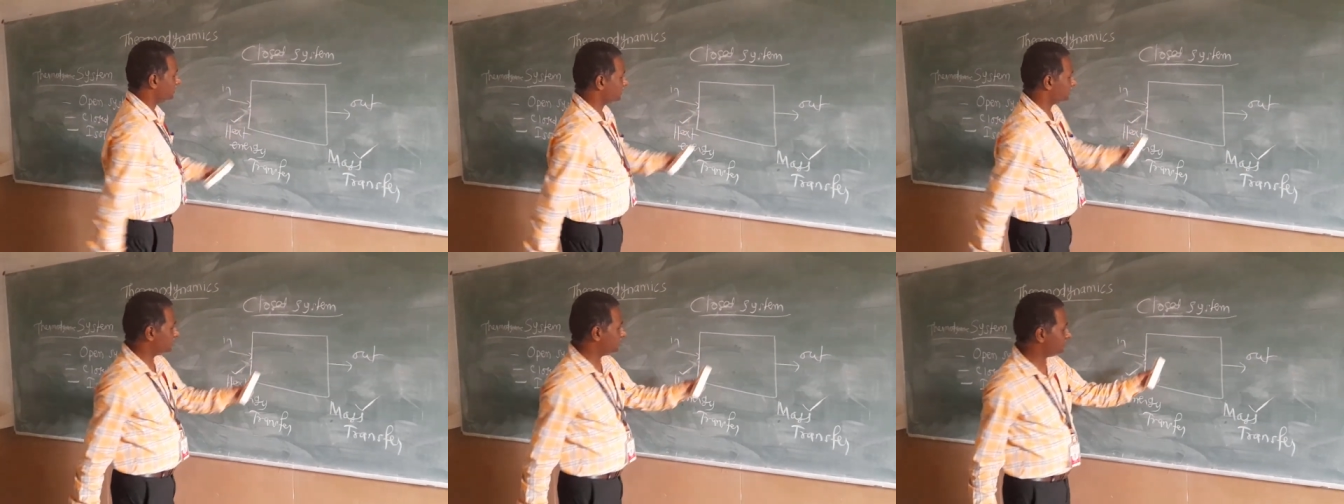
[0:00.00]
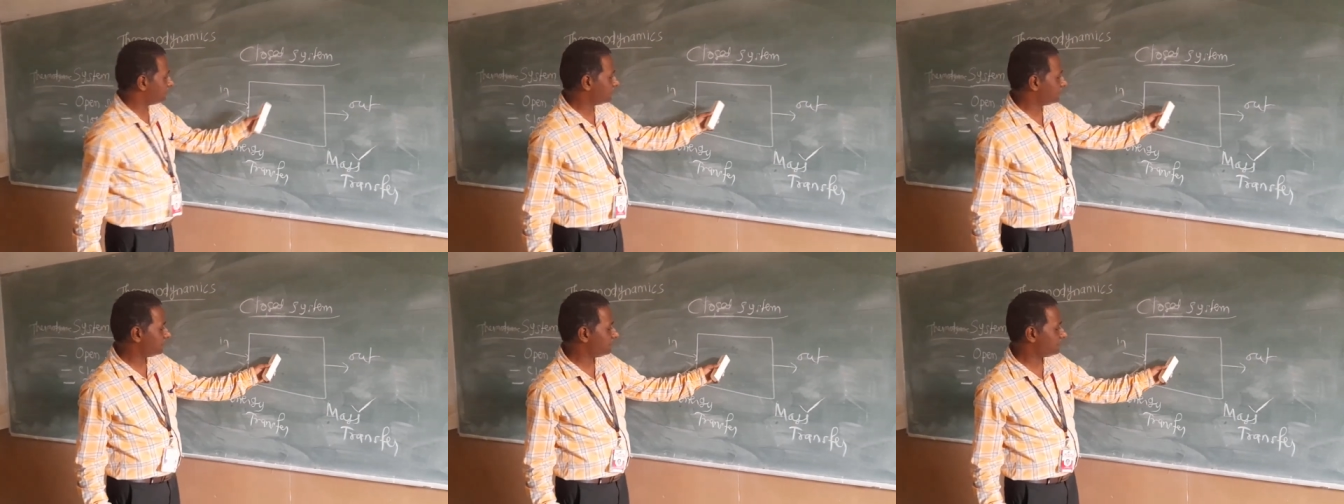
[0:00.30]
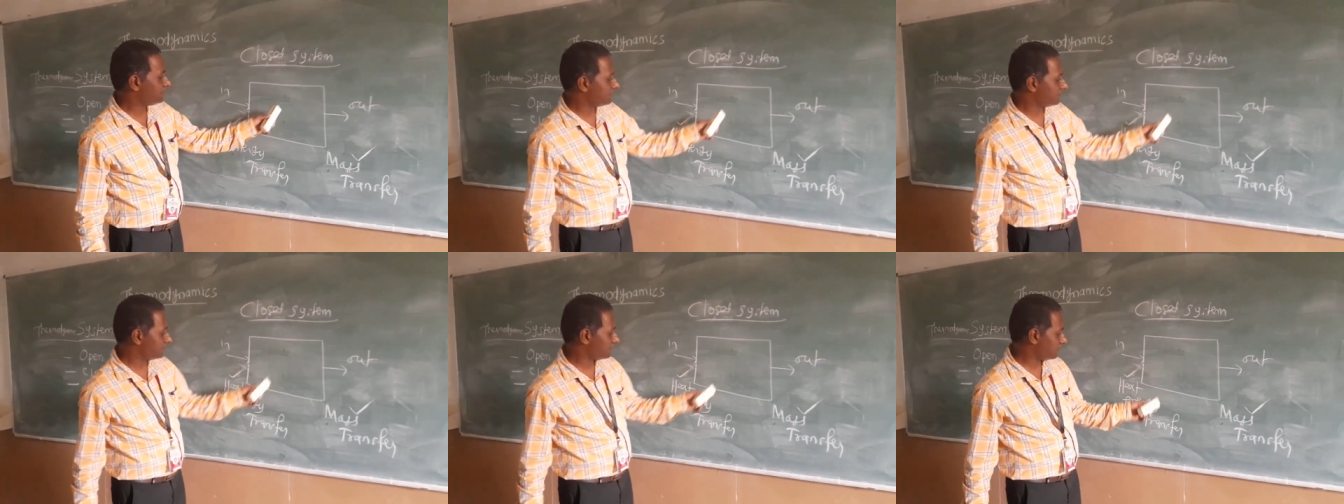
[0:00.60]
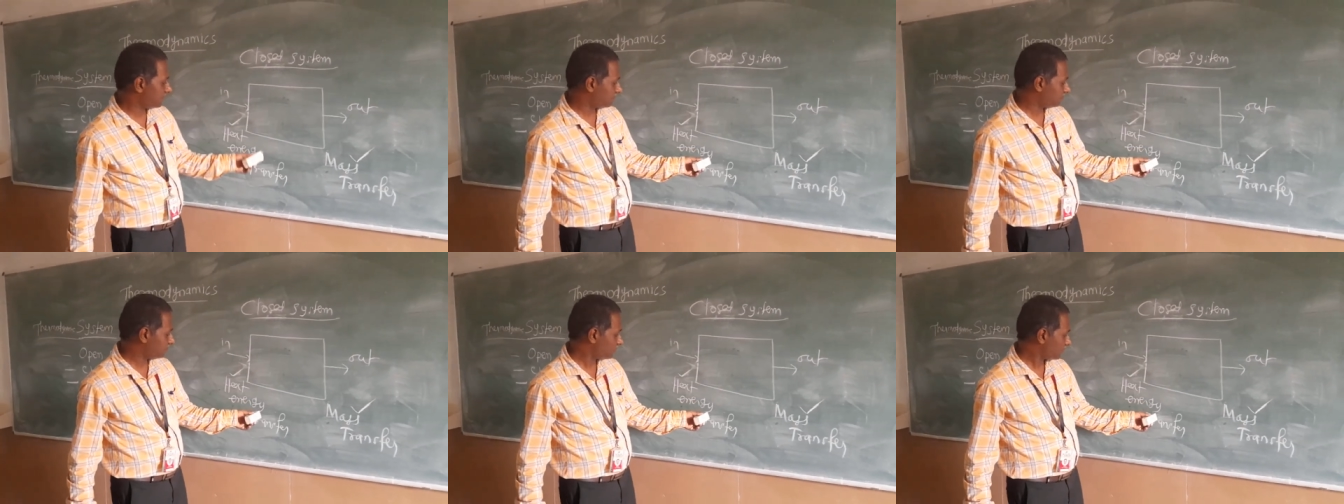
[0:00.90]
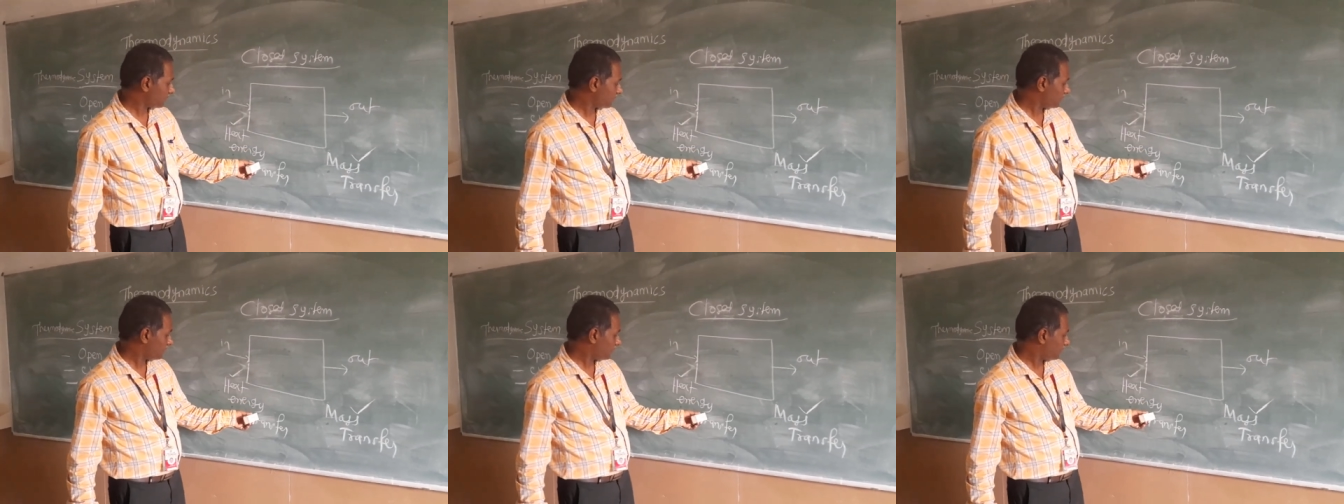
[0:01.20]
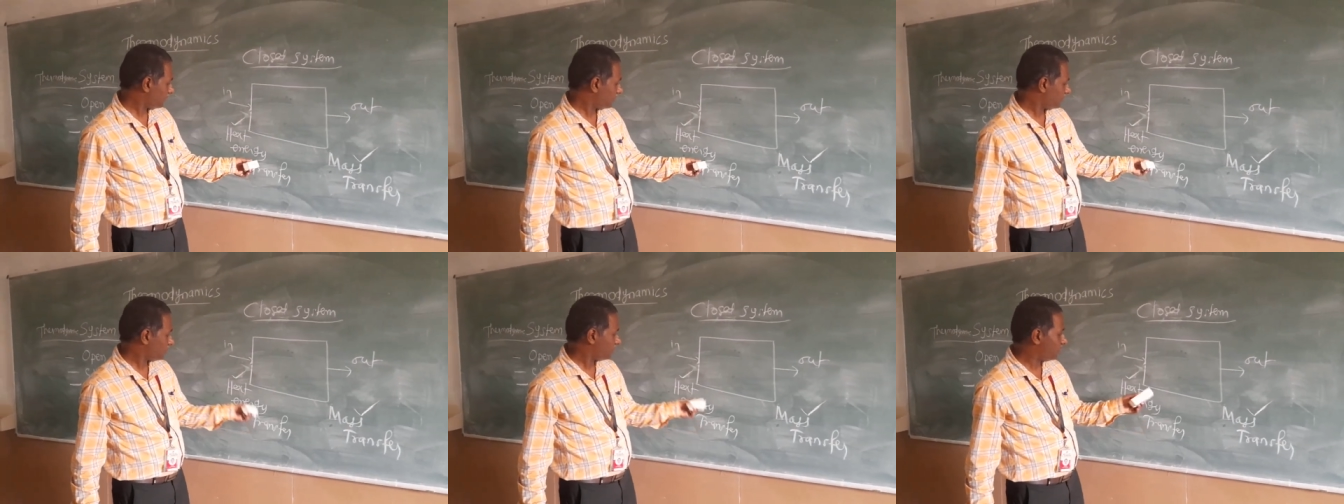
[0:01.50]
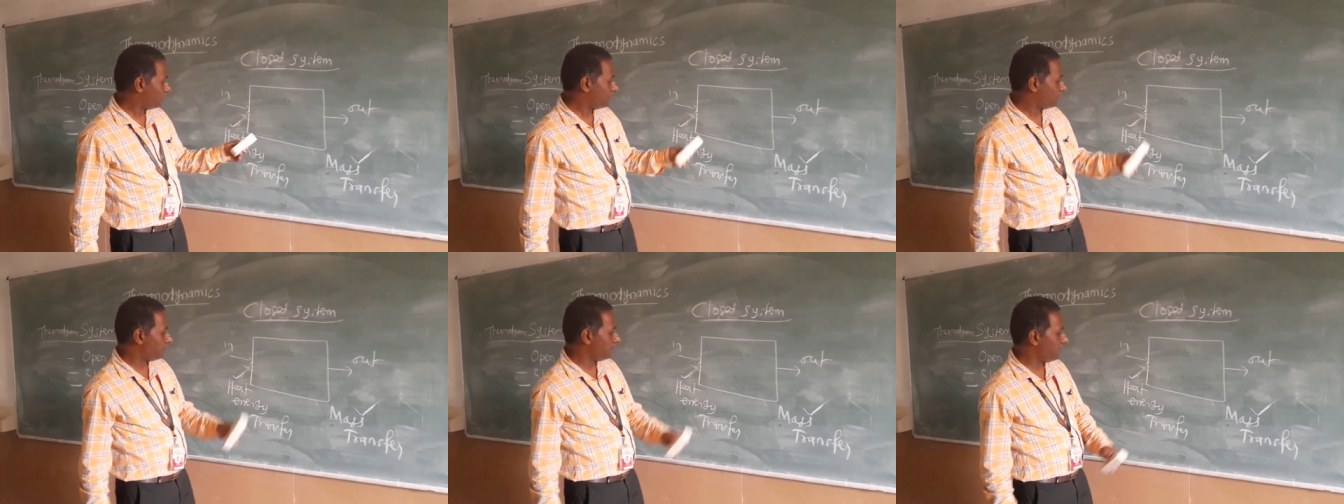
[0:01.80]
inside the system,
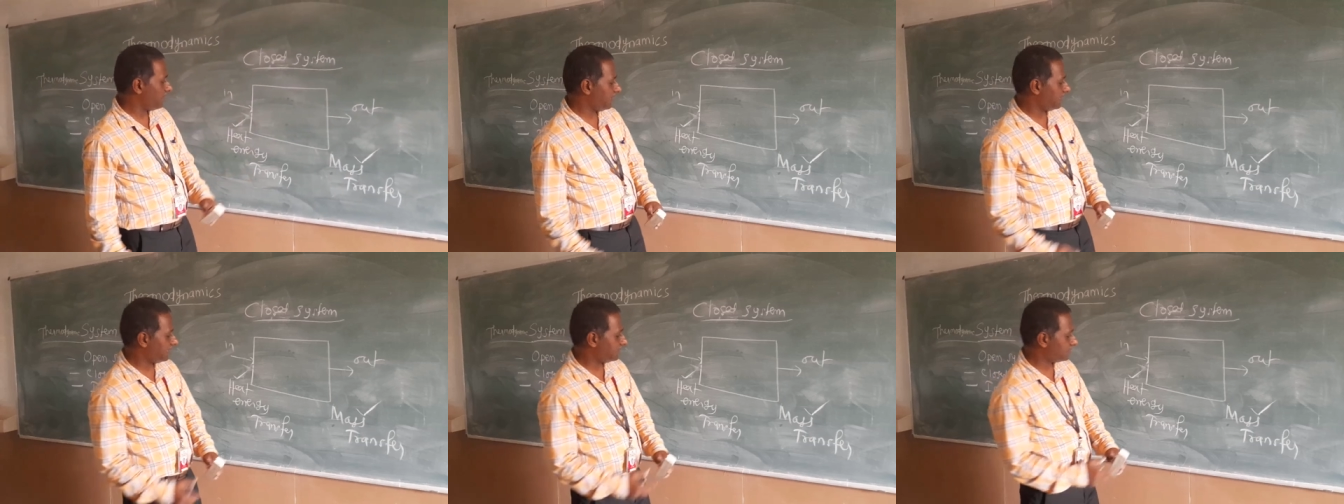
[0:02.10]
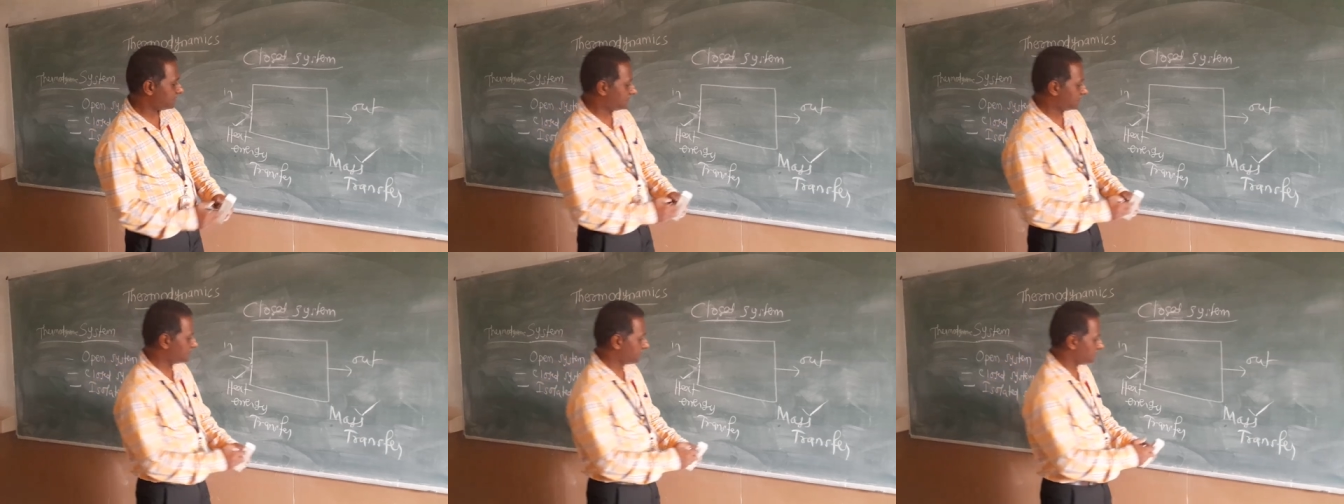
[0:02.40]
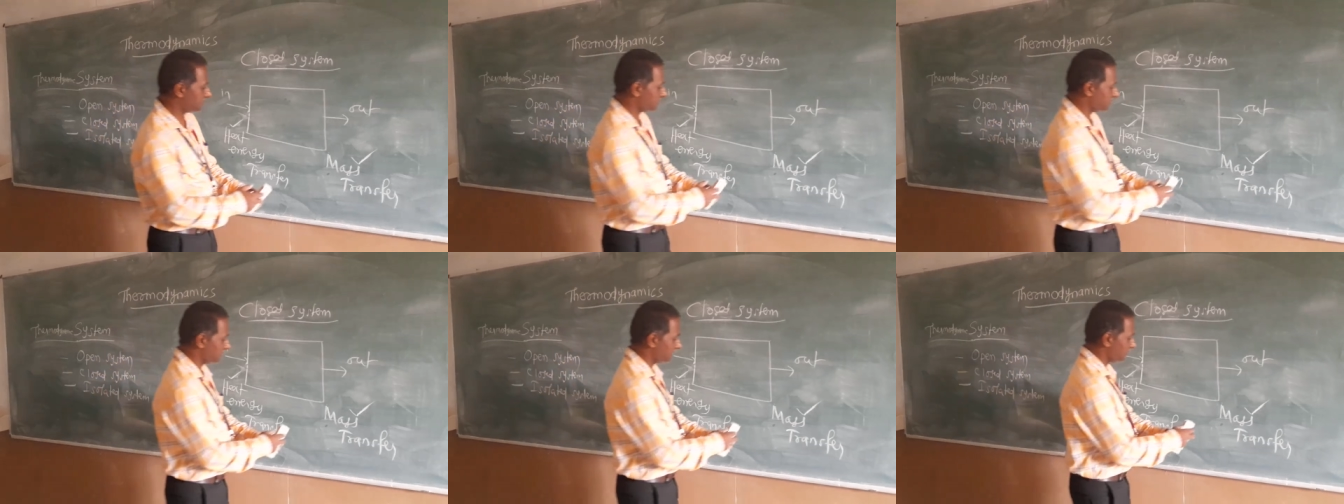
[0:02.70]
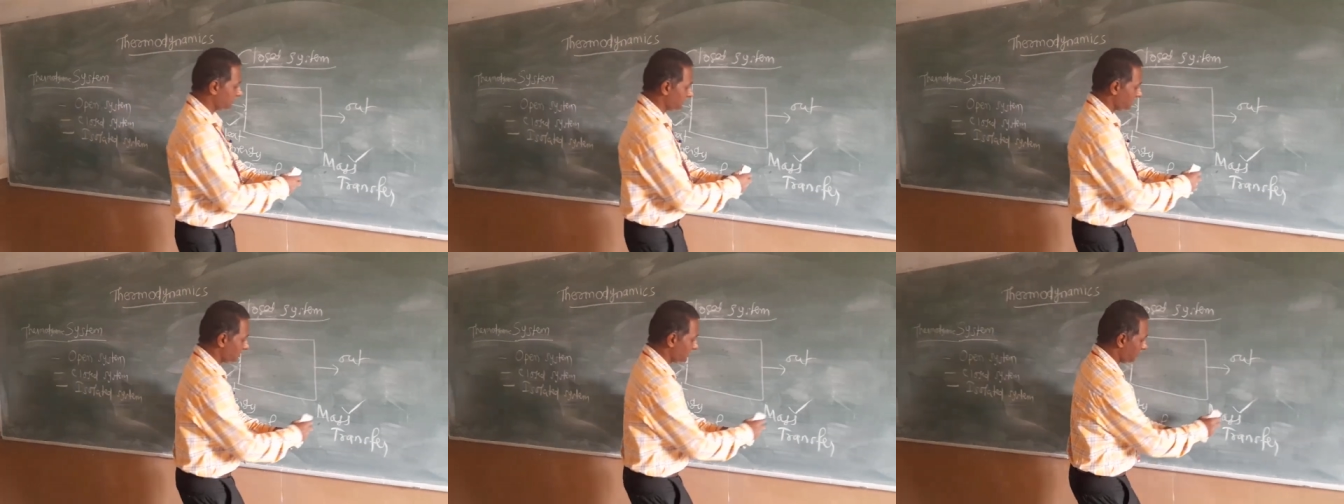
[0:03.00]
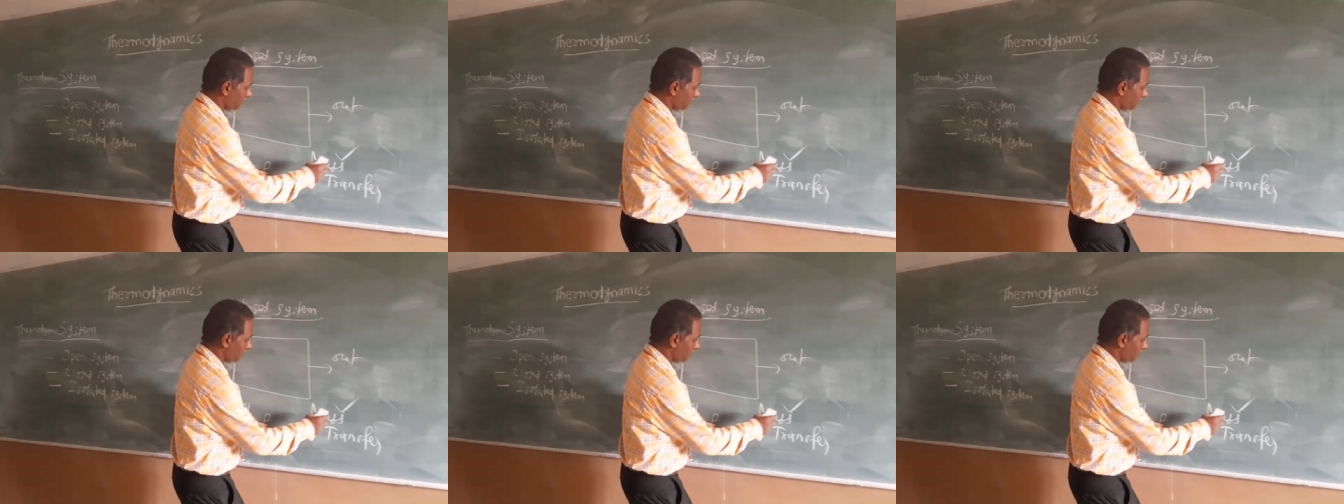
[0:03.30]
but the